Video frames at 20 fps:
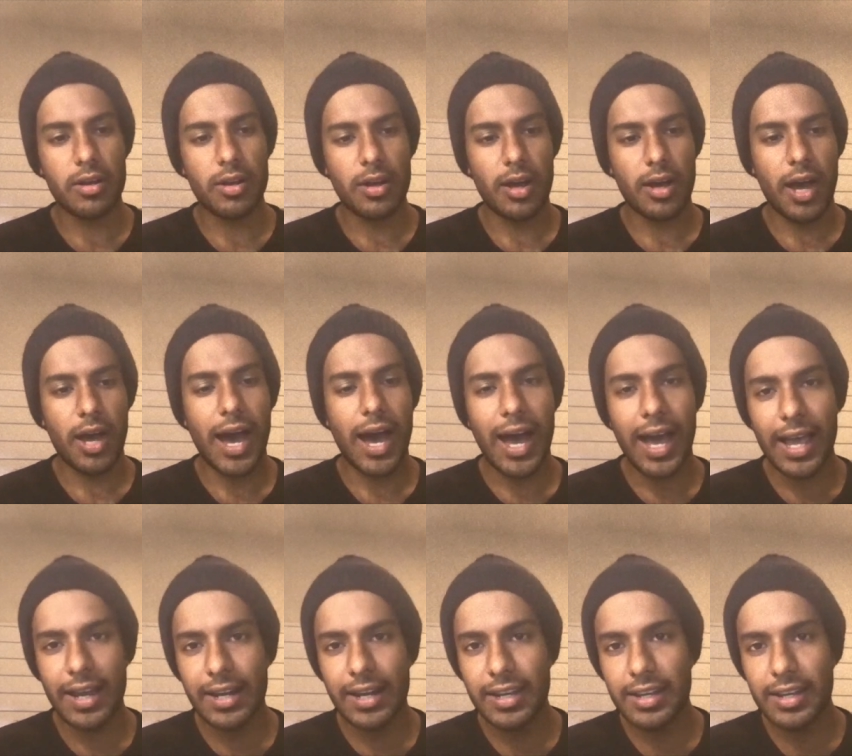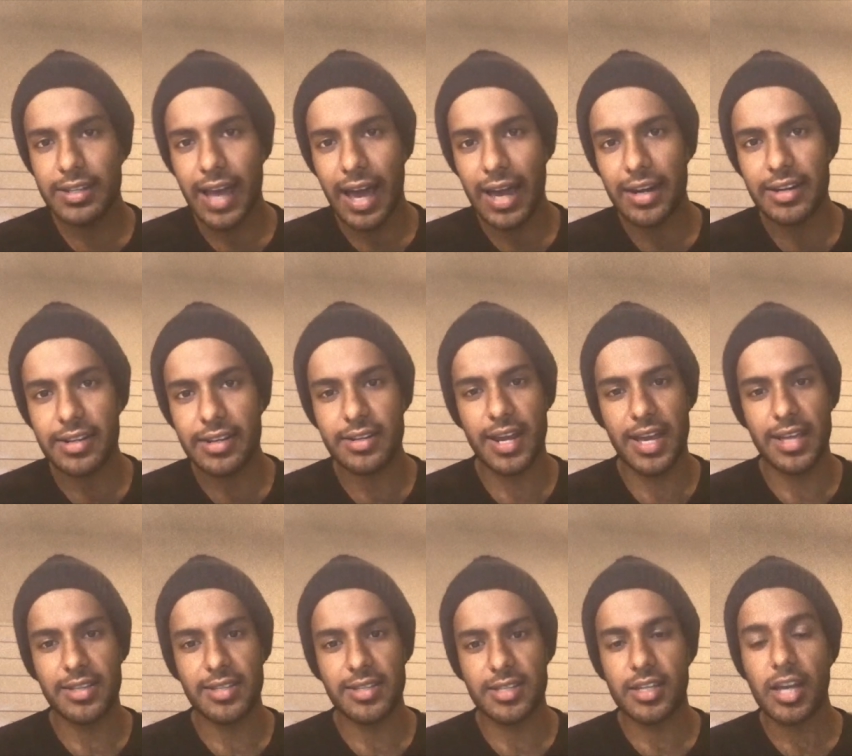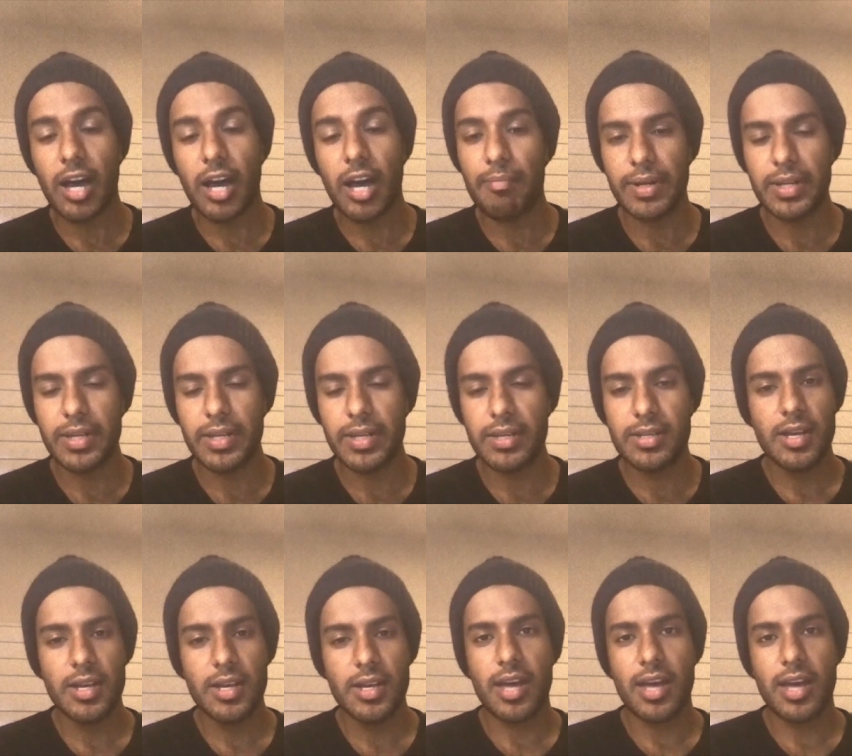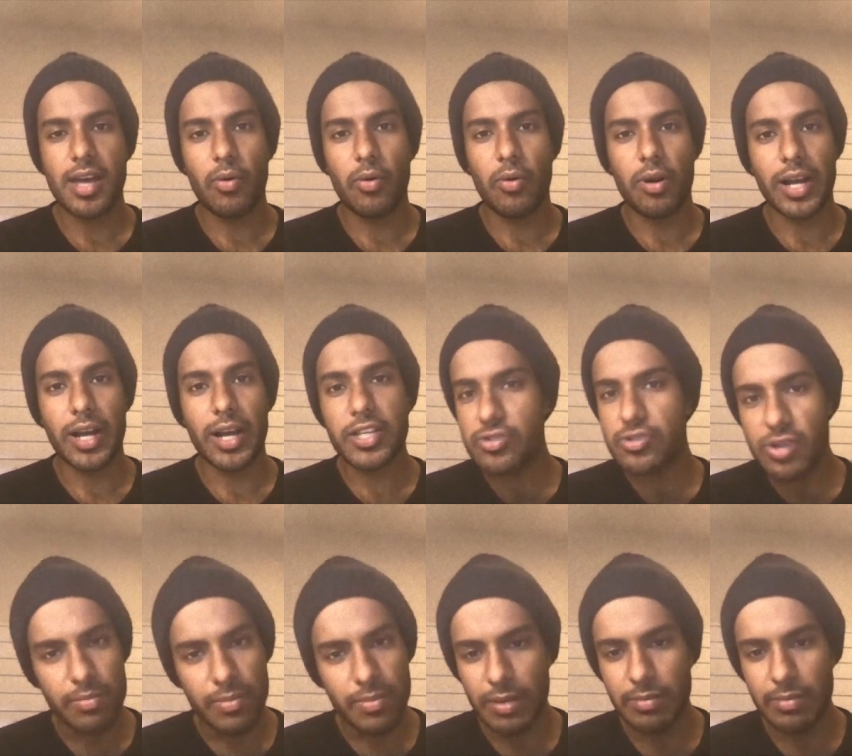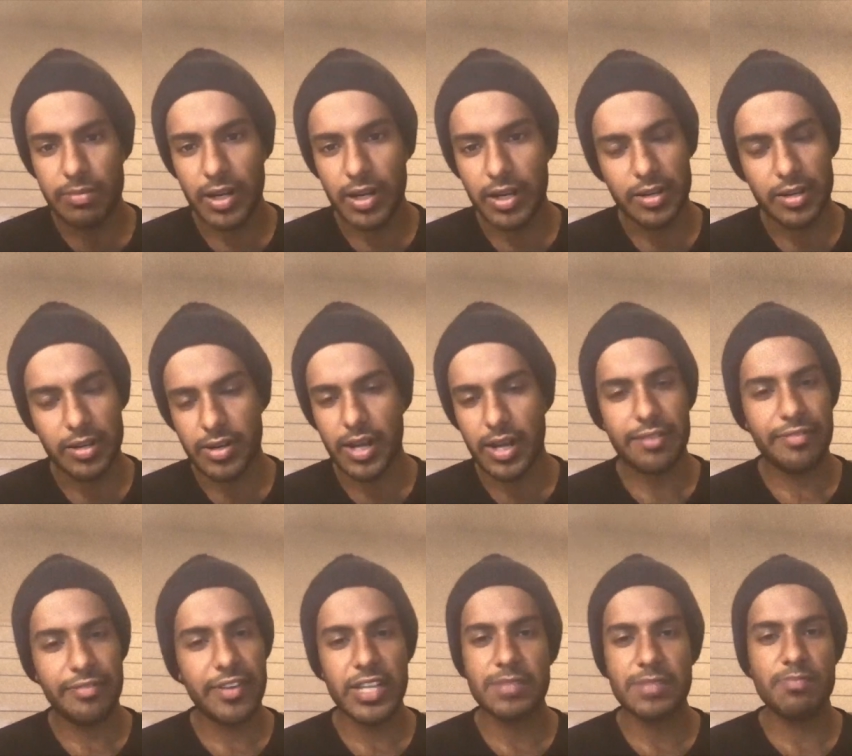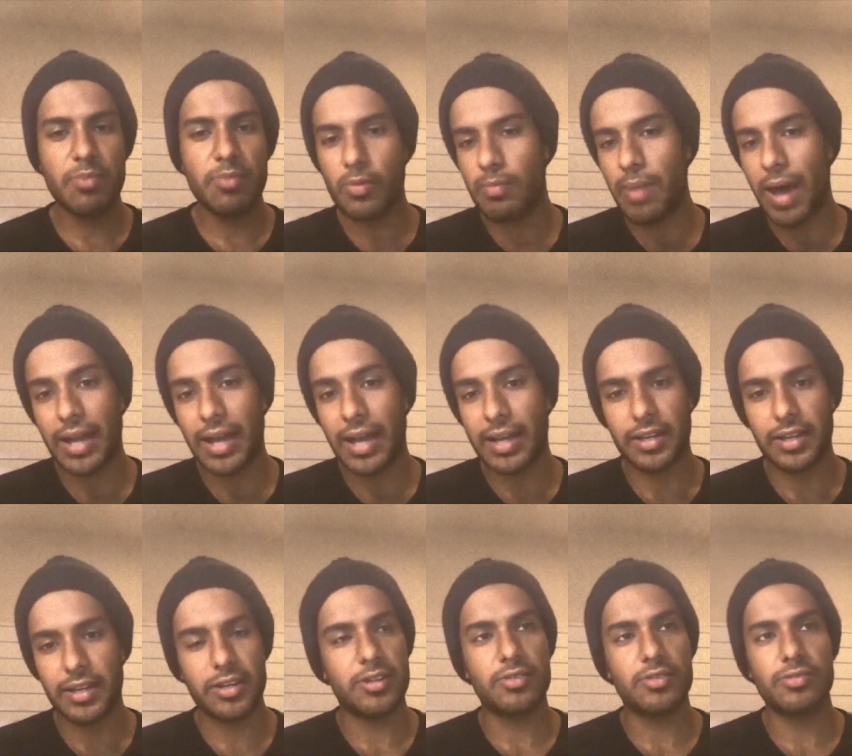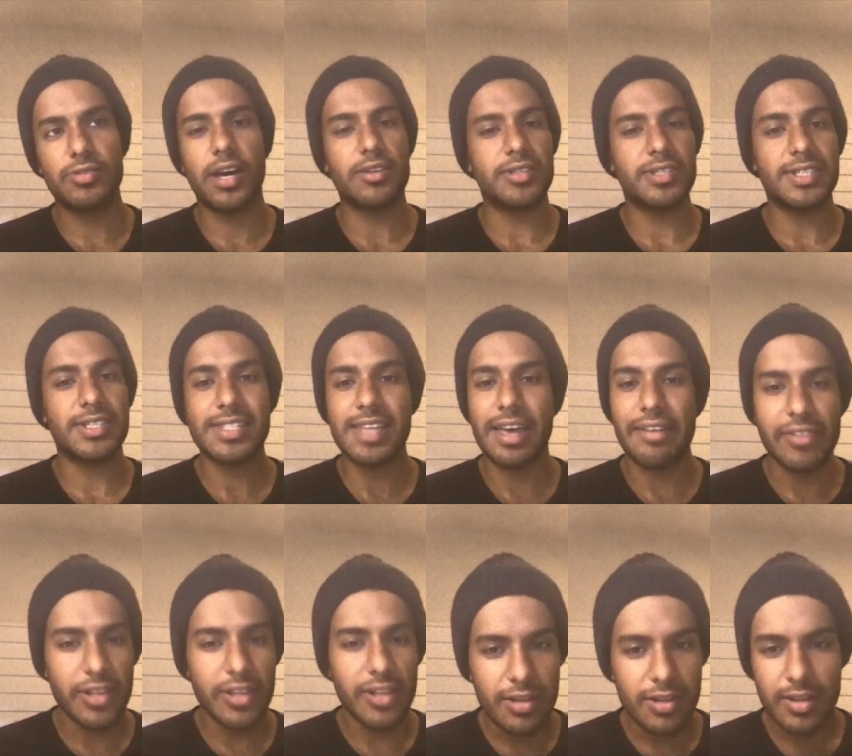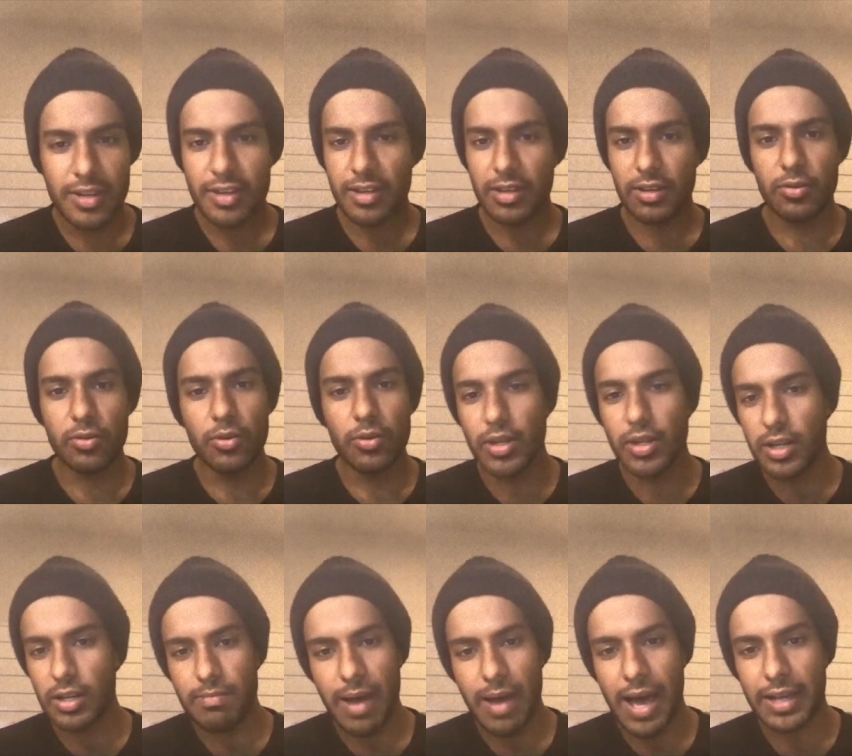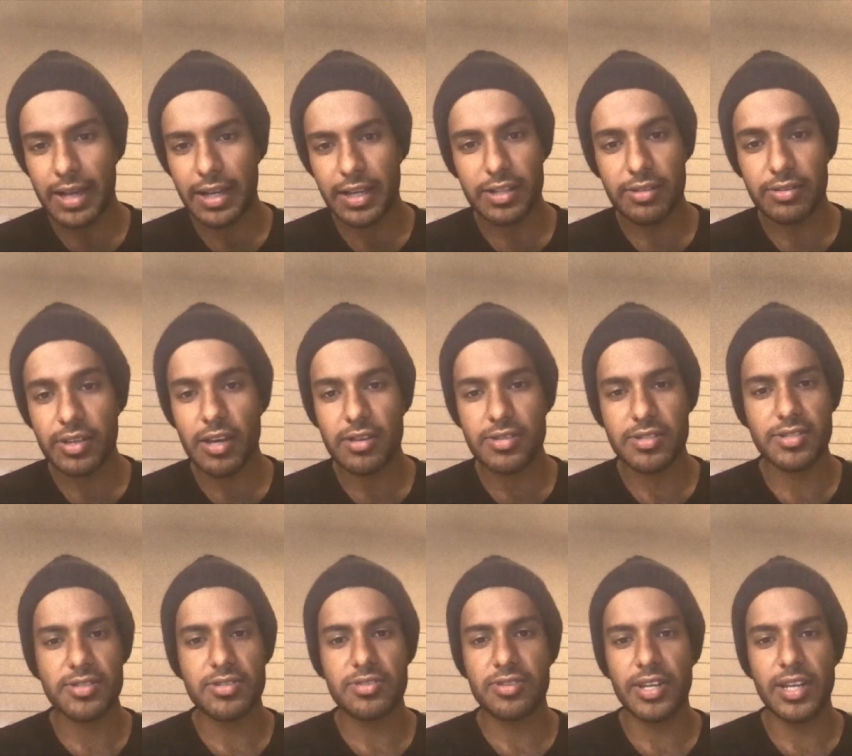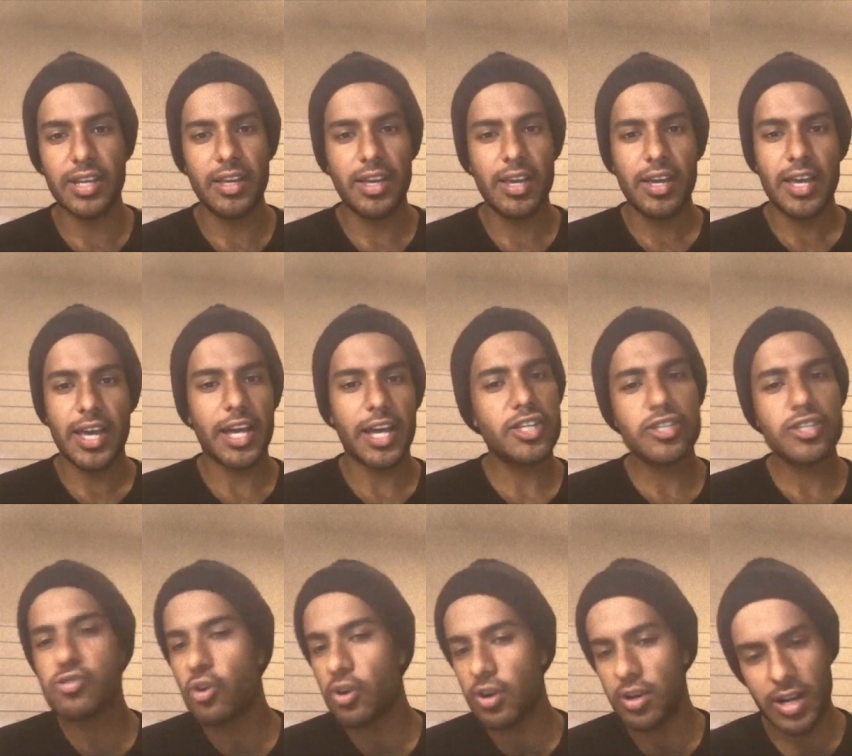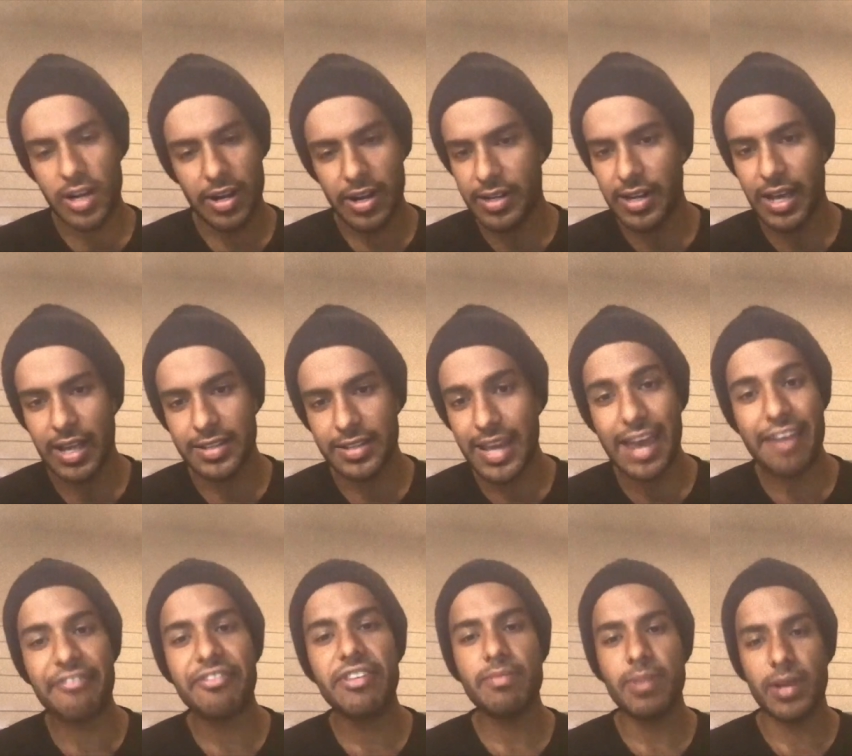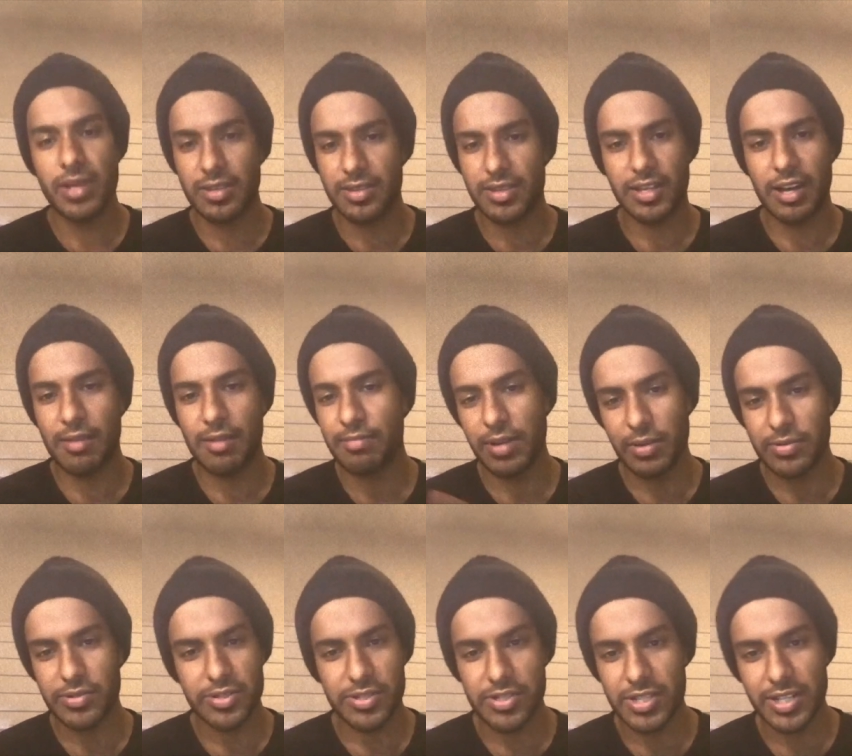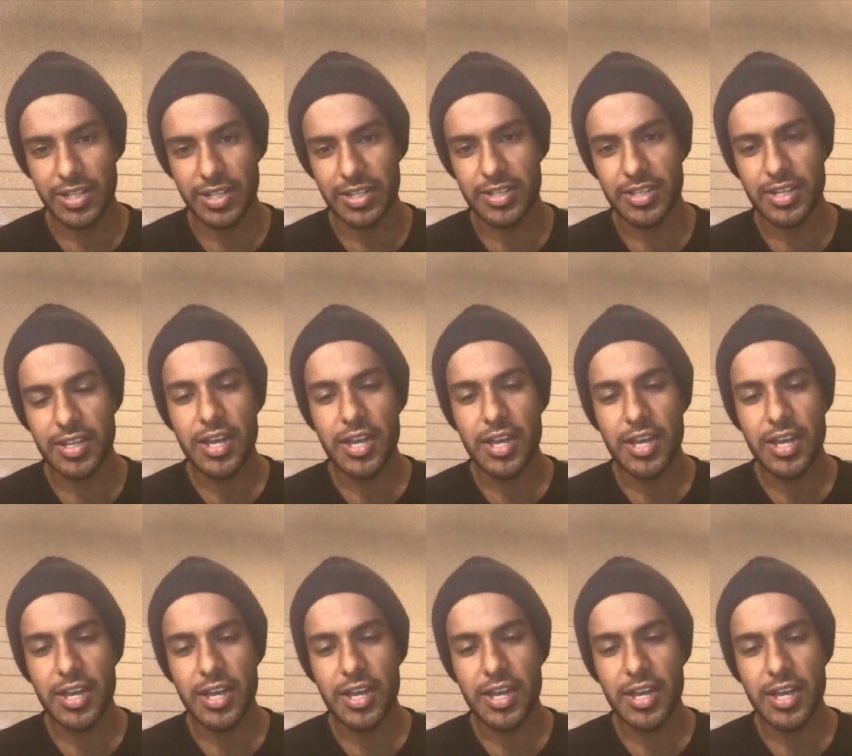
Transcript: highly talent-dense companies that were extremely brilliant, right? Facebook back in two thousand seven, Google back in two thousand three, extraordinary talent. Everybody in the company was a genius.